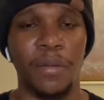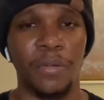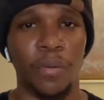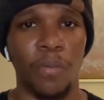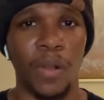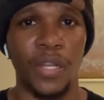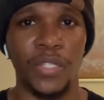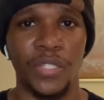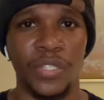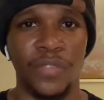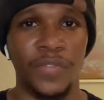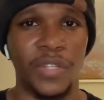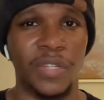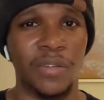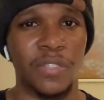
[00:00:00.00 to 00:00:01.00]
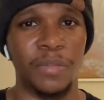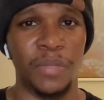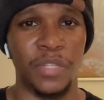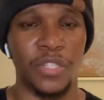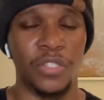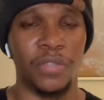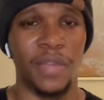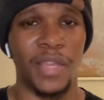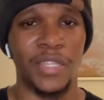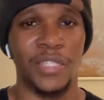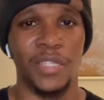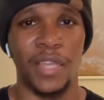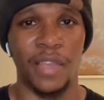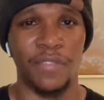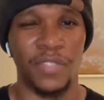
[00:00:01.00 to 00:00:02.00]
to watch this video, it's because you actually
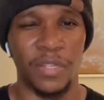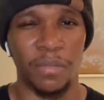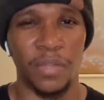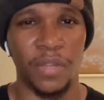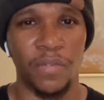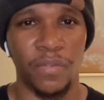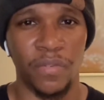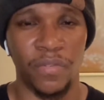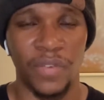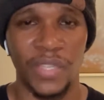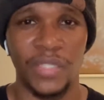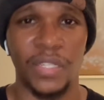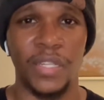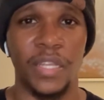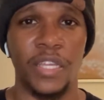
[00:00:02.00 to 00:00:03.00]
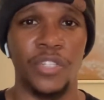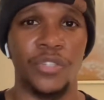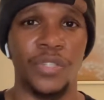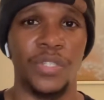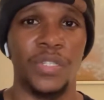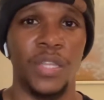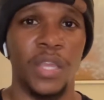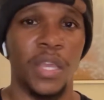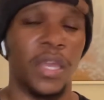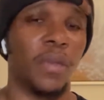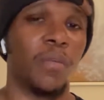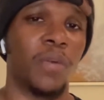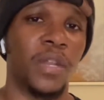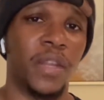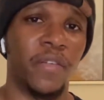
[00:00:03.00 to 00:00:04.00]
have some level of invested interest in
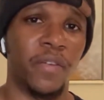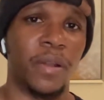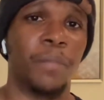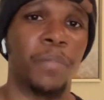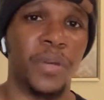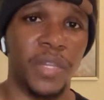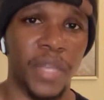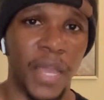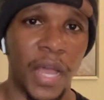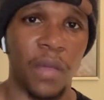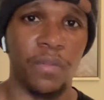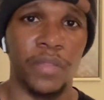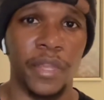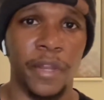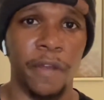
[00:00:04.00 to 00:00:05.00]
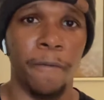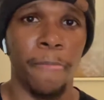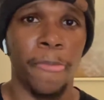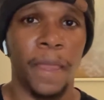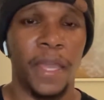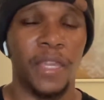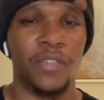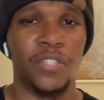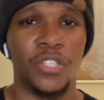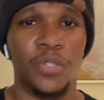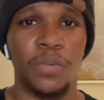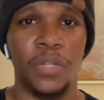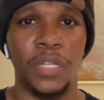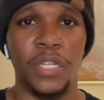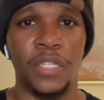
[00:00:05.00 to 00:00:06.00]
whatever I'm putting out there, and you just want
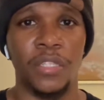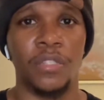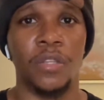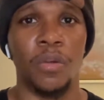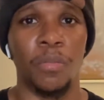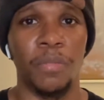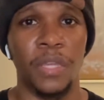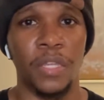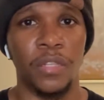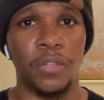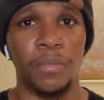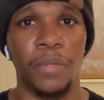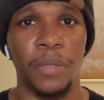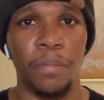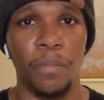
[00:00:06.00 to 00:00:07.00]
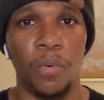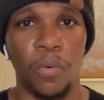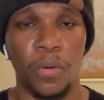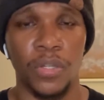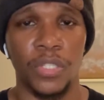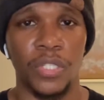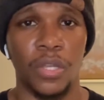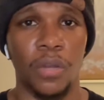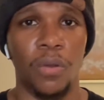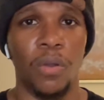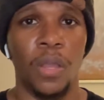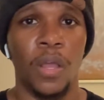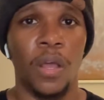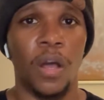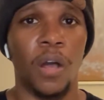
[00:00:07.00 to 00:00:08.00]
to get to know me a little bit more. So
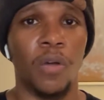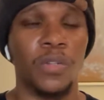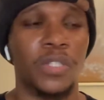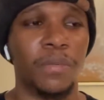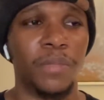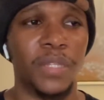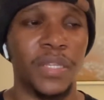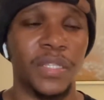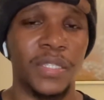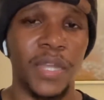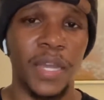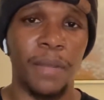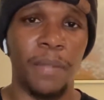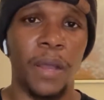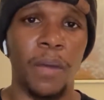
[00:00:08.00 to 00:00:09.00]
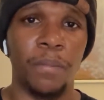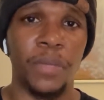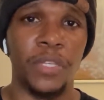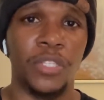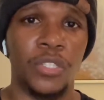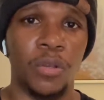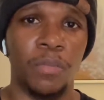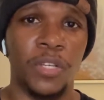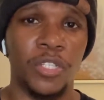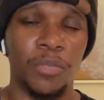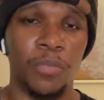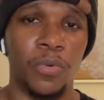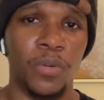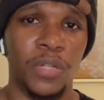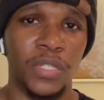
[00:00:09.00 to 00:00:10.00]
ultimately, it's not about me so much
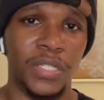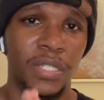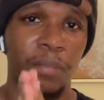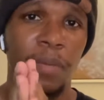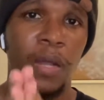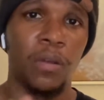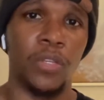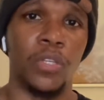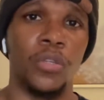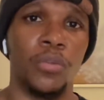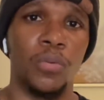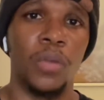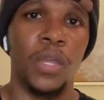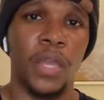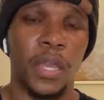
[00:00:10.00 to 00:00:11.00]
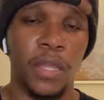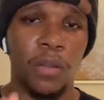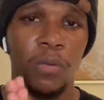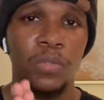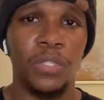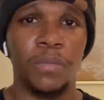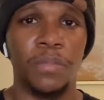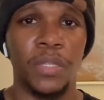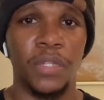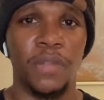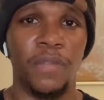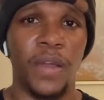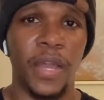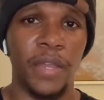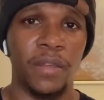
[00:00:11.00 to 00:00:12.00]
more is it about you, and ultimately the
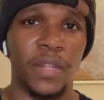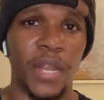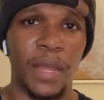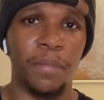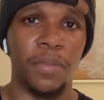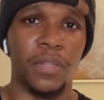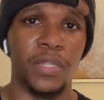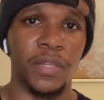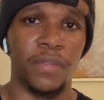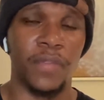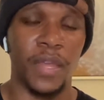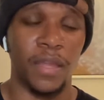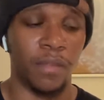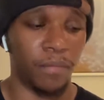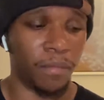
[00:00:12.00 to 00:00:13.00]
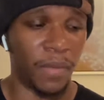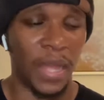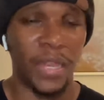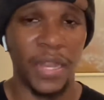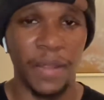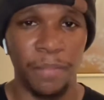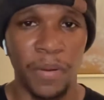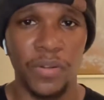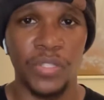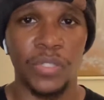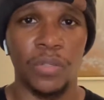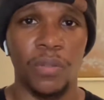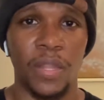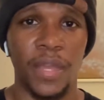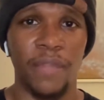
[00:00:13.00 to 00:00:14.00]
value that I believe that my
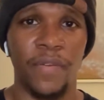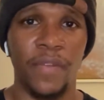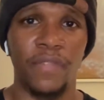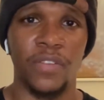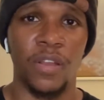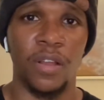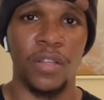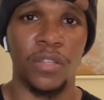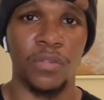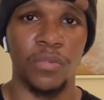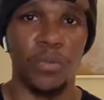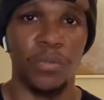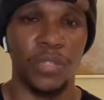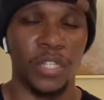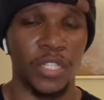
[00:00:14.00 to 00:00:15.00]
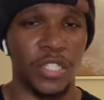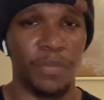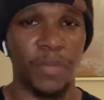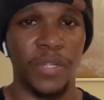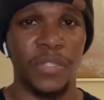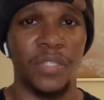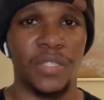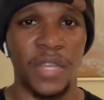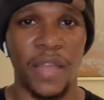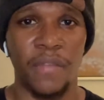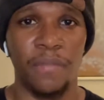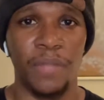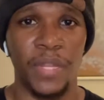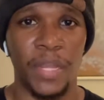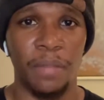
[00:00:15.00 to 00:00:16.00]
personal life has gone through, and the experiences I've
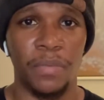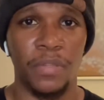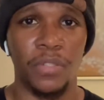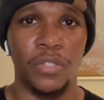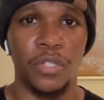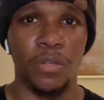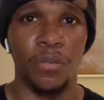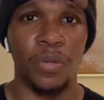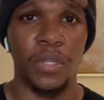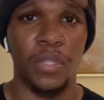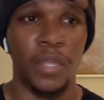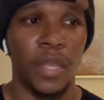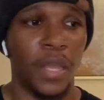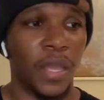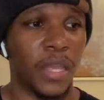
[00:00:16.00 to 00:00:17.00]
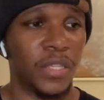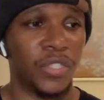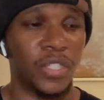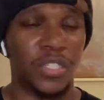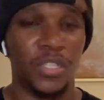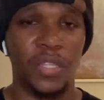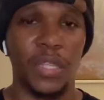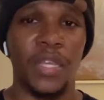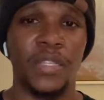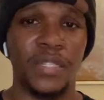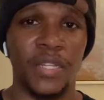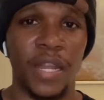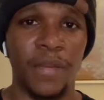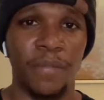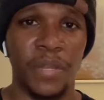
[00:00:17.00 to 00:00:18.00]
been able to deal with, and just the things that
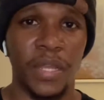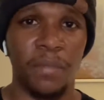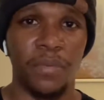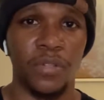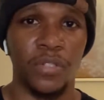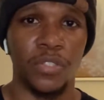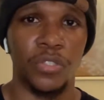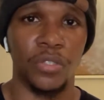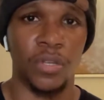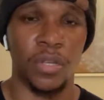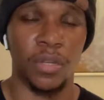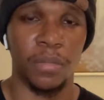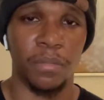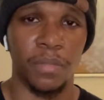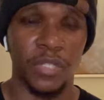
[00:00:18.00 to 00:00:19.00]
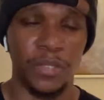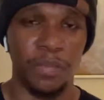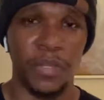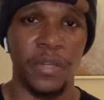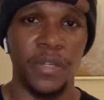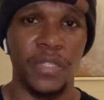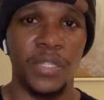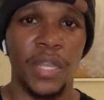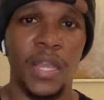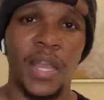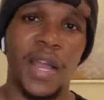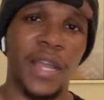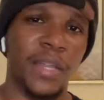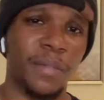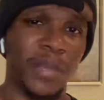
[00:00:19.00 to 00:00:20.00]
I've been able to experience,
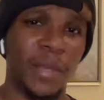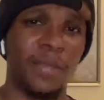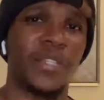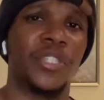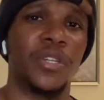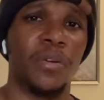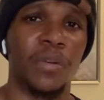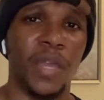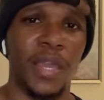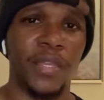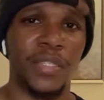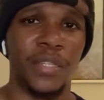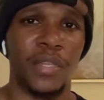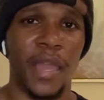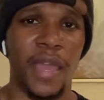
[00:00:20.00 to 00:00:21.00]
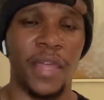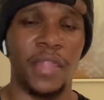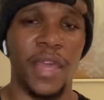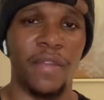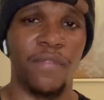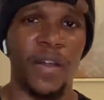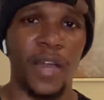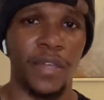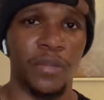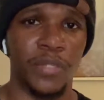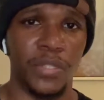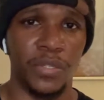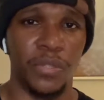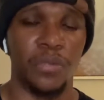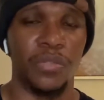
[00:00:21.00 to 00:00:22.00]
I can be able to showcase and add that value
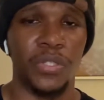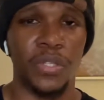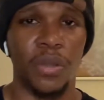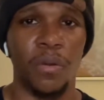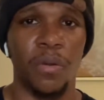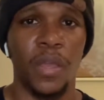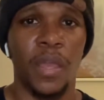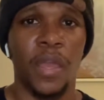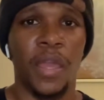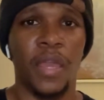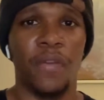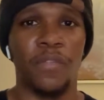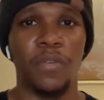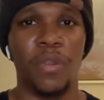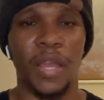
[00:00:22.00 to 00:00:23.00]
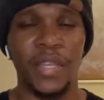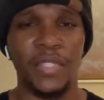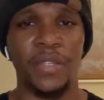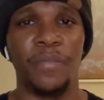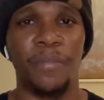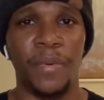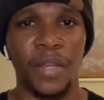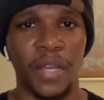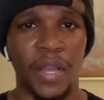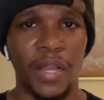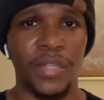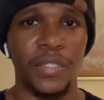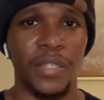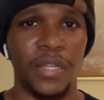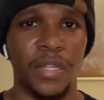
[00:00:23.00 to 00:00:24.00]
to you. So if you like some of my
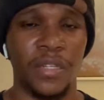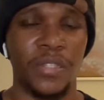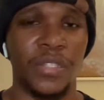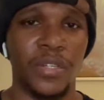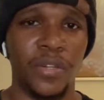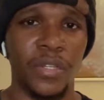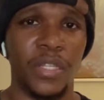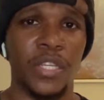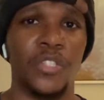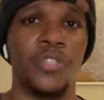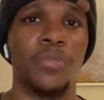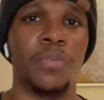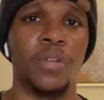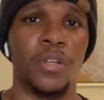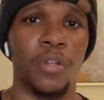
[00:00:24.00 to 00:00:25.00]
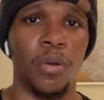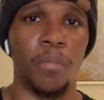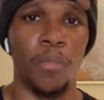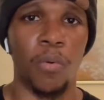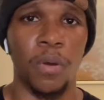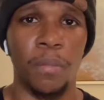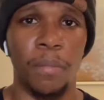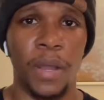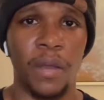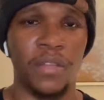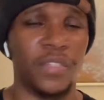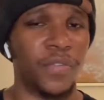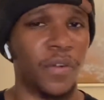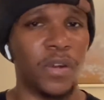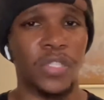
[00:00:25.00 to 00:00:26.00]
content and there's certain things you want to know more about as
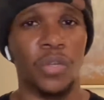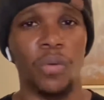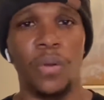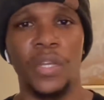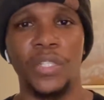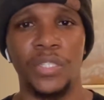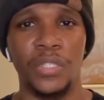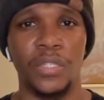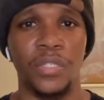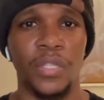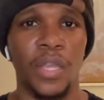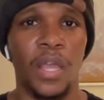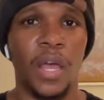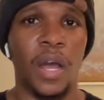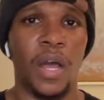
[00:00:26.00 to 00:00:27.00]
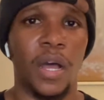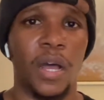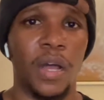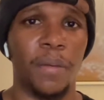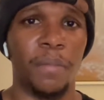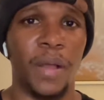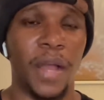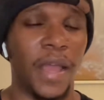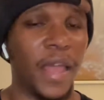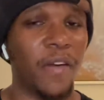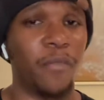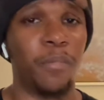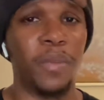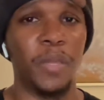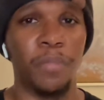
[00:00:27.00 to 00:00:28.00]
far as questions, I
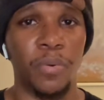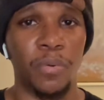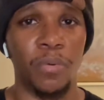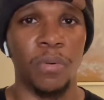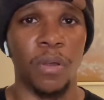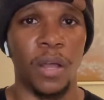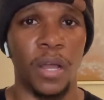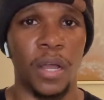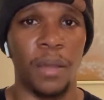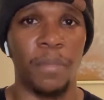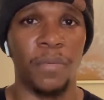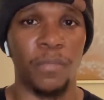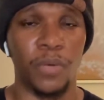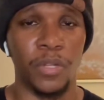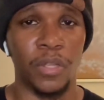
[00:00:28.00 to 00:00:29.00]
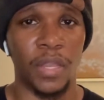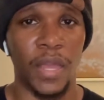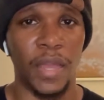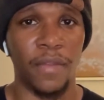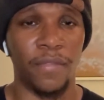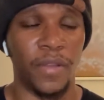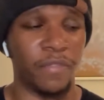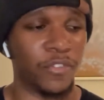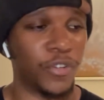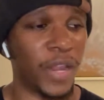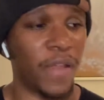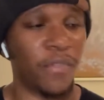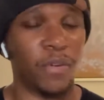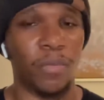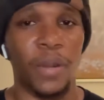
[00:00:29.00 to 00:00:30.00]
help people in real life. I've
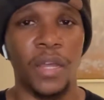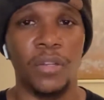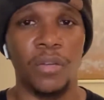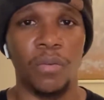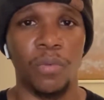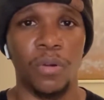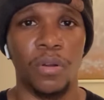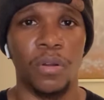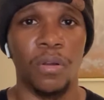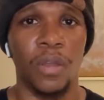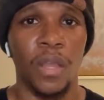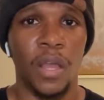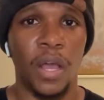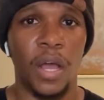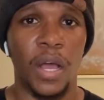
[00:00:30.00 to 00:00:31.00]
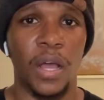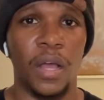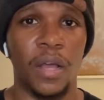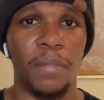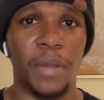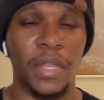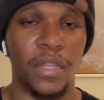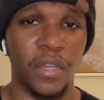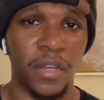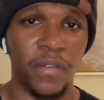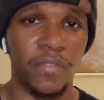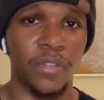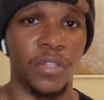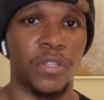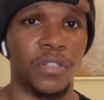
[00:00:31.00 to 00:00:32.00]
traveled around the world. I love,
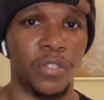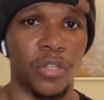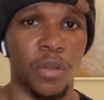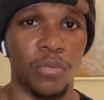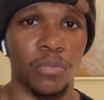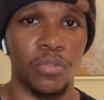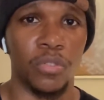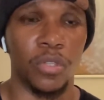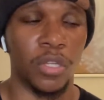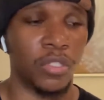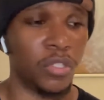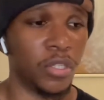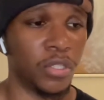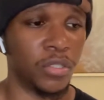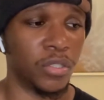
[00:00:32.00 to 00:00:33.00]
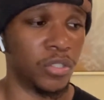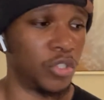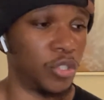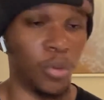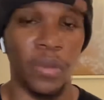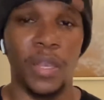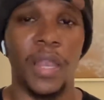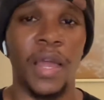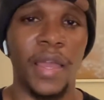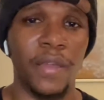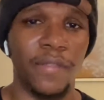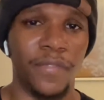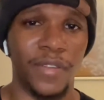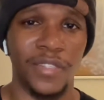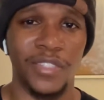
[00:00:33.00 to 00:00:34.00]
enjoying life
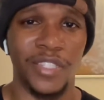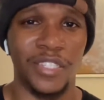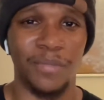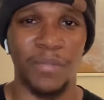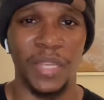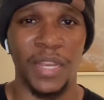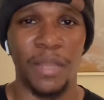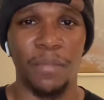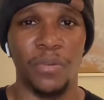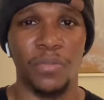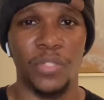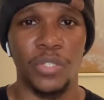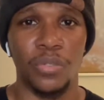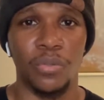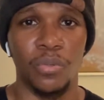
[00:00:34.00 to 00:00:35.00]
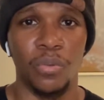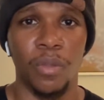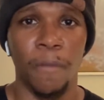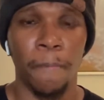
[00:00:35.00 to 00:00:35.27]
and just being able to,